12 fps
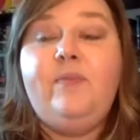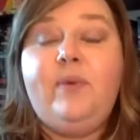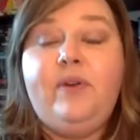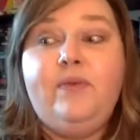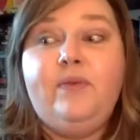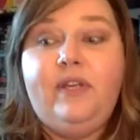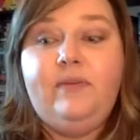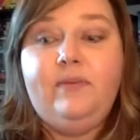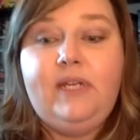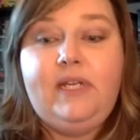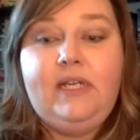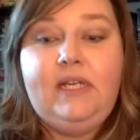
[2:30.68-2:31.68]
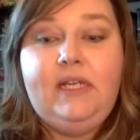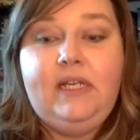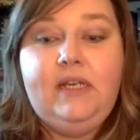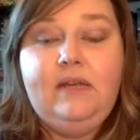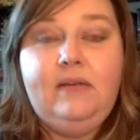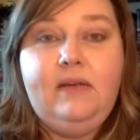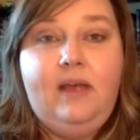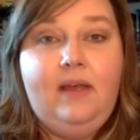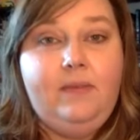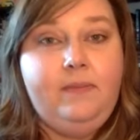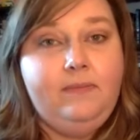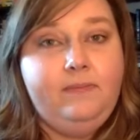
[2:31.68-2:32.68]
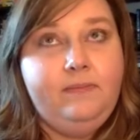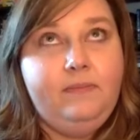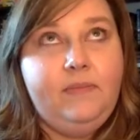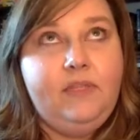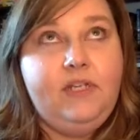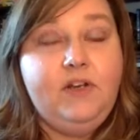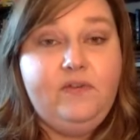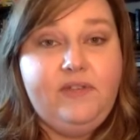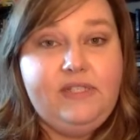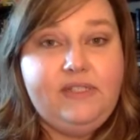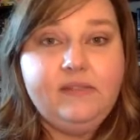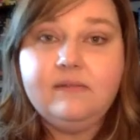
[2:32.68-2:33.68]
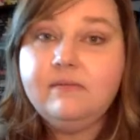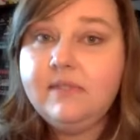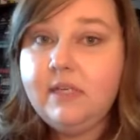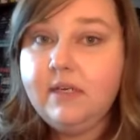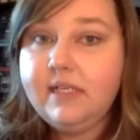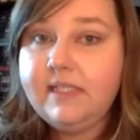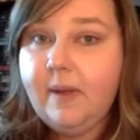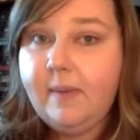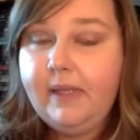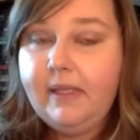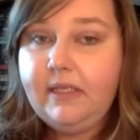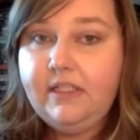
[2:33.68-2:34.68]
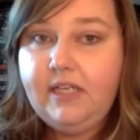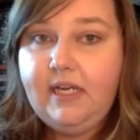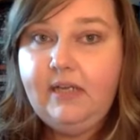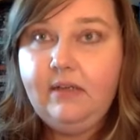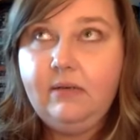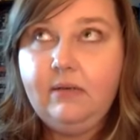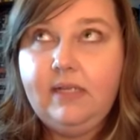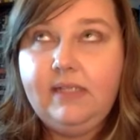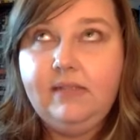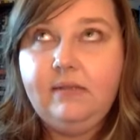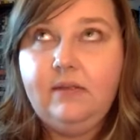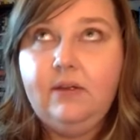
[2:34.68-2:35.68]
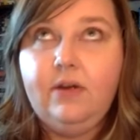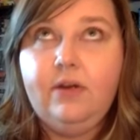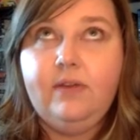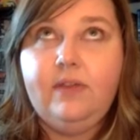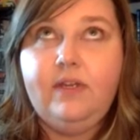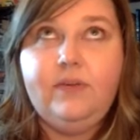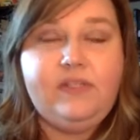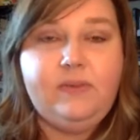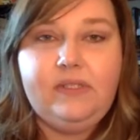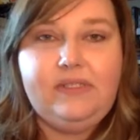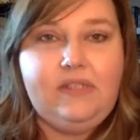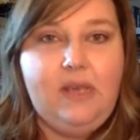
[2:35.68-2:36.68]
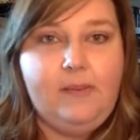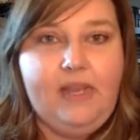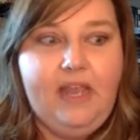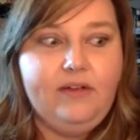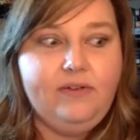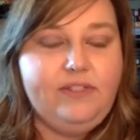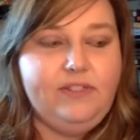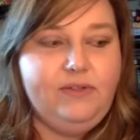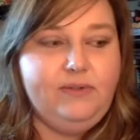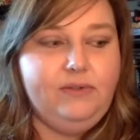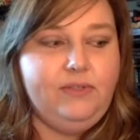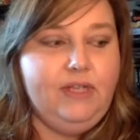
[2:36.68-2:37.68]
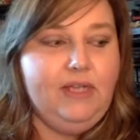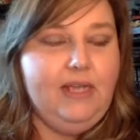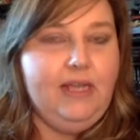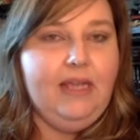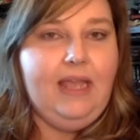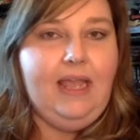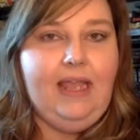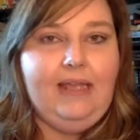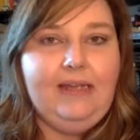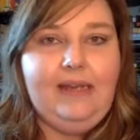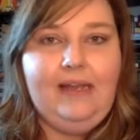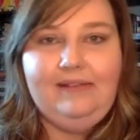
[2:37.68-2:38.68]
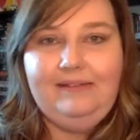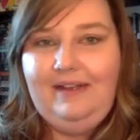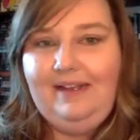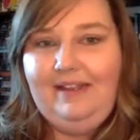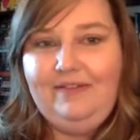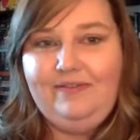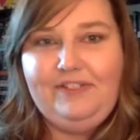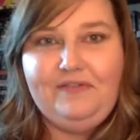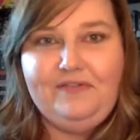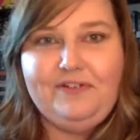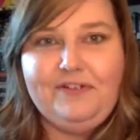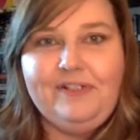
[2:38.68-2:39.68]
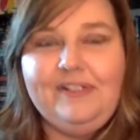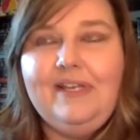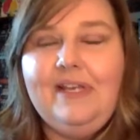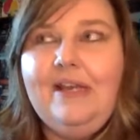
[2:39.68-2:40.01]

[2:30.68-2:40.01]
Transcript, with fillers: been rereading the Novus series by Melanie Jane. The newest one is coming out soon, and I love shifters.